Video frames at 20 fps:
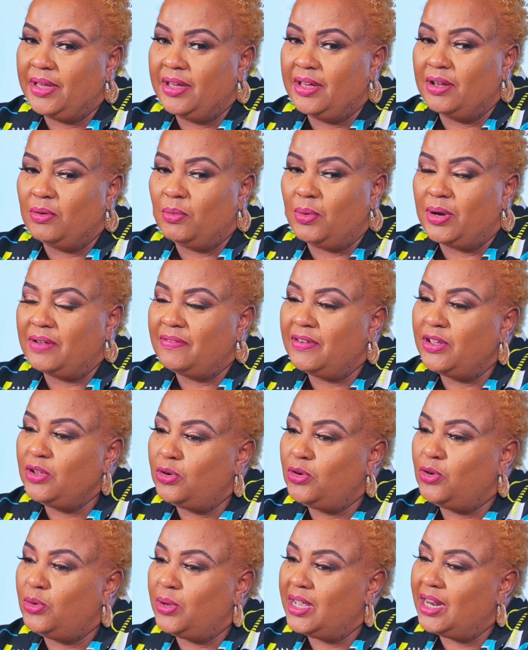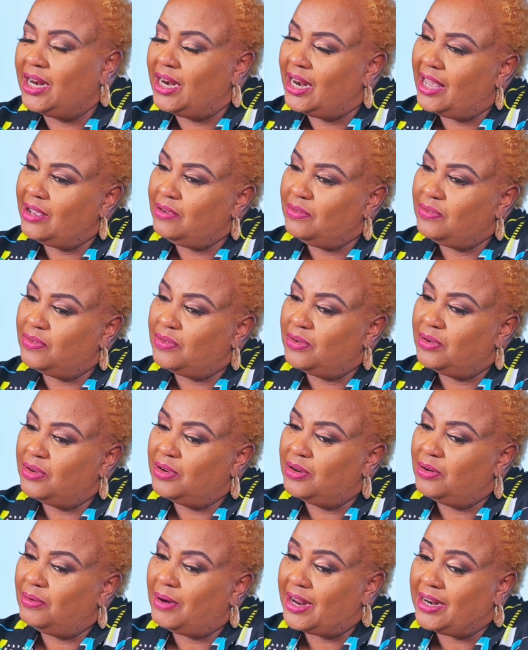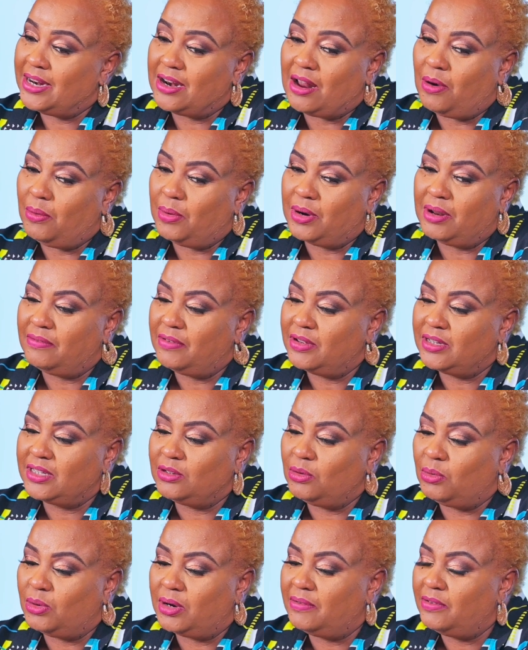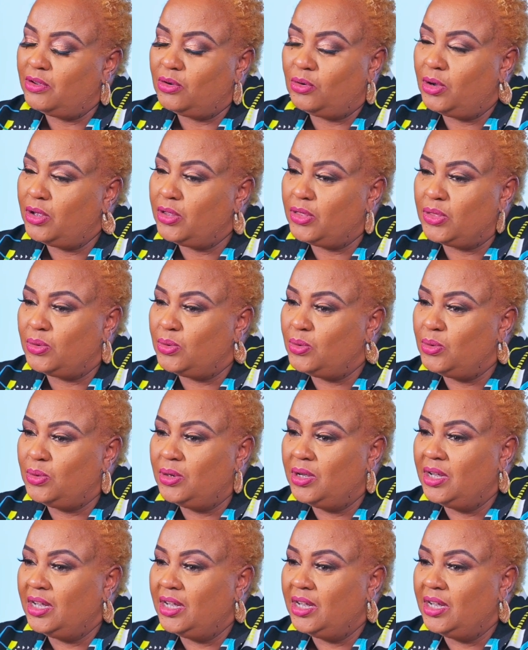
whatever you're doing in life right now, whatever you're going through,